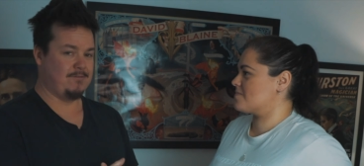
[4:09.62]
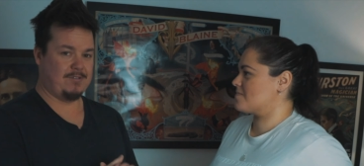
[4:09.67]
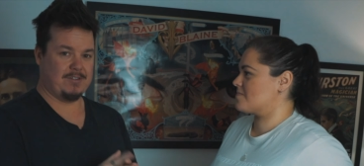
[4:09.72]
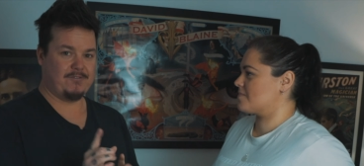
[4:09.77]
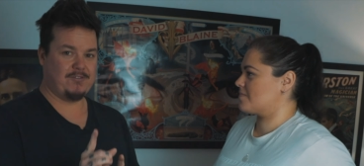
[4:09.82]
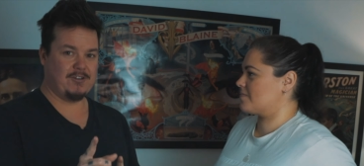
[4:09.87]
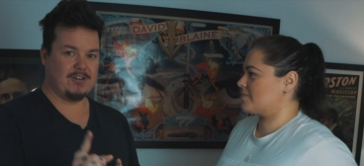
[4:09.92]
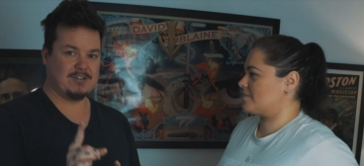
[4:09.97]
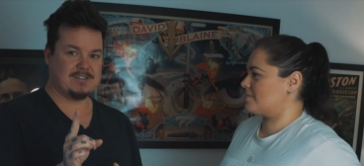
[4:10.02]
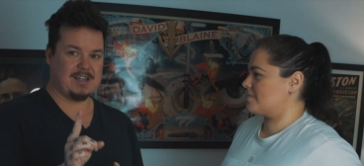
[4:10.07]
Speaker 1: for the
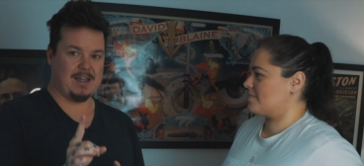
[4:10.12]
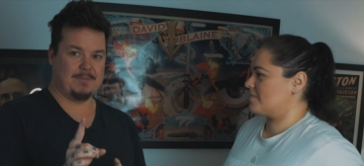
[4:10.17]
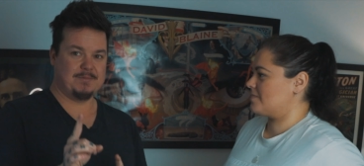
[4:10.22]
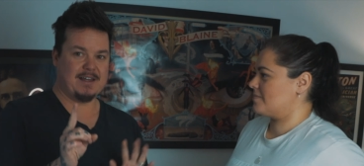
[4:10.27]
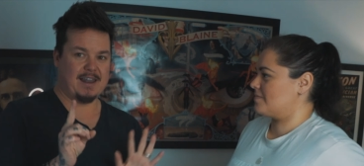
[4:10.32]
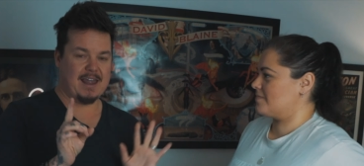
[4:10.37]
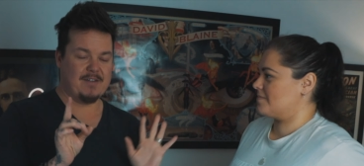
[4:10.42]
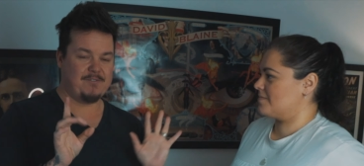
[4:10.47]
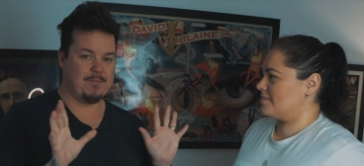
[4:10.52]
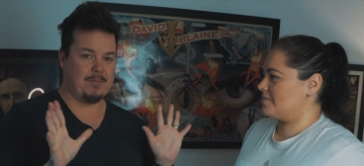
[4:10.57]
first time, tell
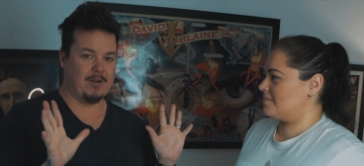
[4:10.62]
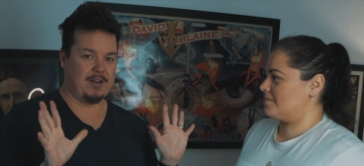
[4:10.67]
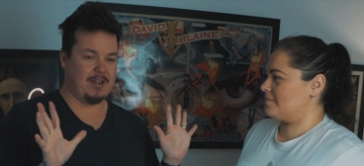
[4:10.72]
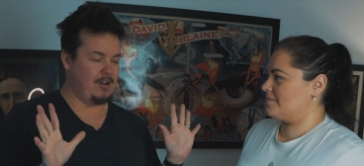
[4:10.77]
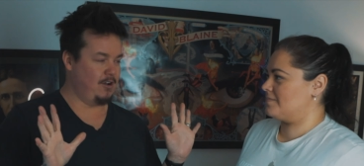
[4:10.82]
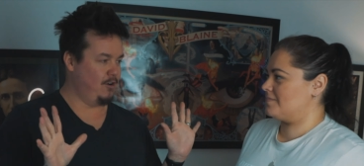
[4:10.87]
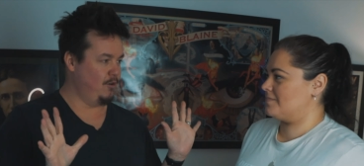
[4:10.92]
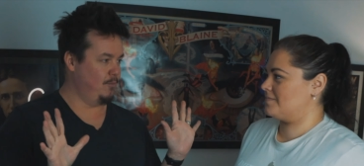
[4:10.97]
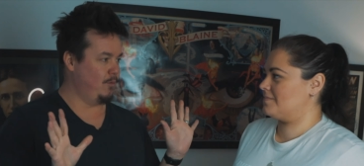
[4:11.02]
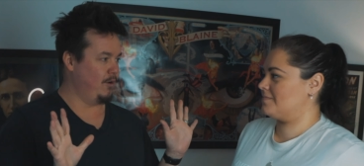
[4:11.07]
everybody at
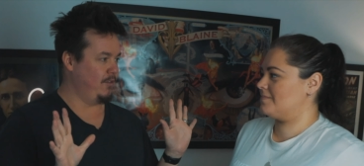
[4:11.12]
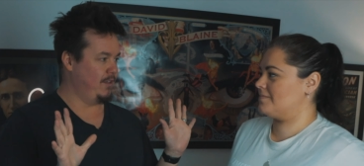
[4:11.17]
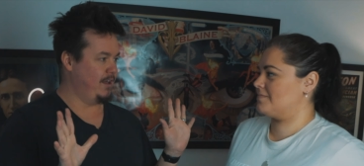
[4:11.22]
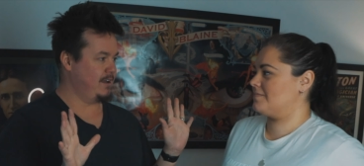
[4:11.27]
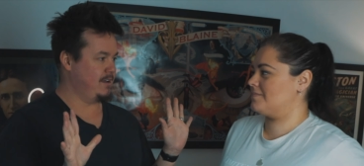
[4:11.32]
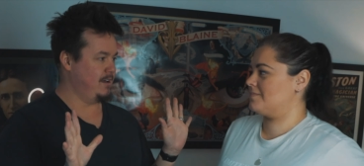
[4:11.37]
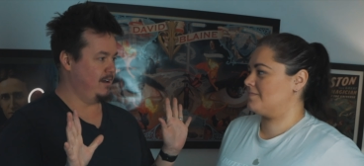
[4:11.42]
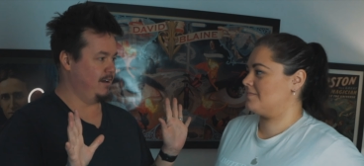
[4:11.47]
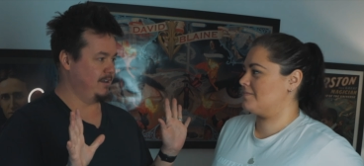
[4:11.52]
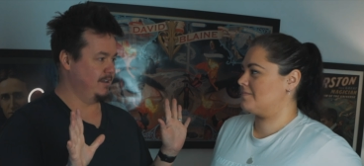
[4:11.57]
home what that
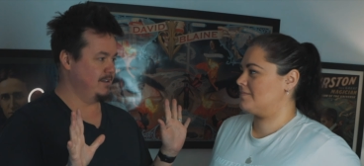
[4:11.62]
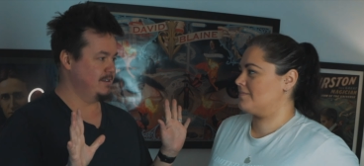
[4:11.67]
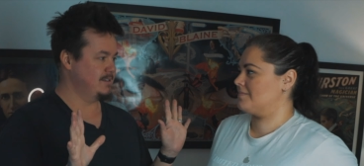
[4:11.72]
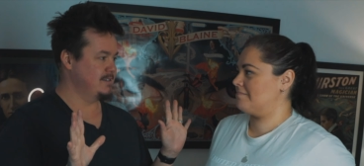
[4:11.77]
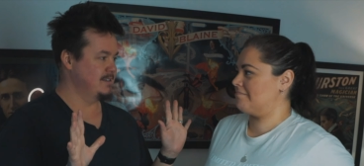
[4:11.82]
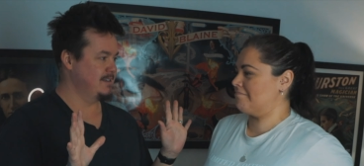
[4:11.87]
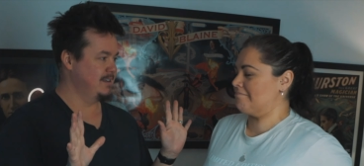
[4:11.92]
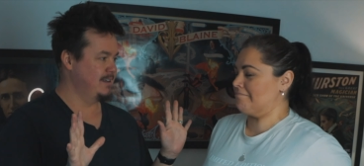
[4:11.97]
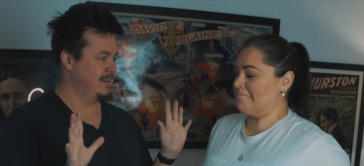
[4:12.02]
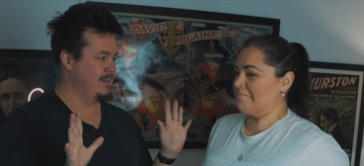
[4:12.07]
card is.
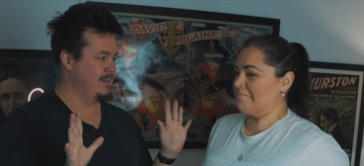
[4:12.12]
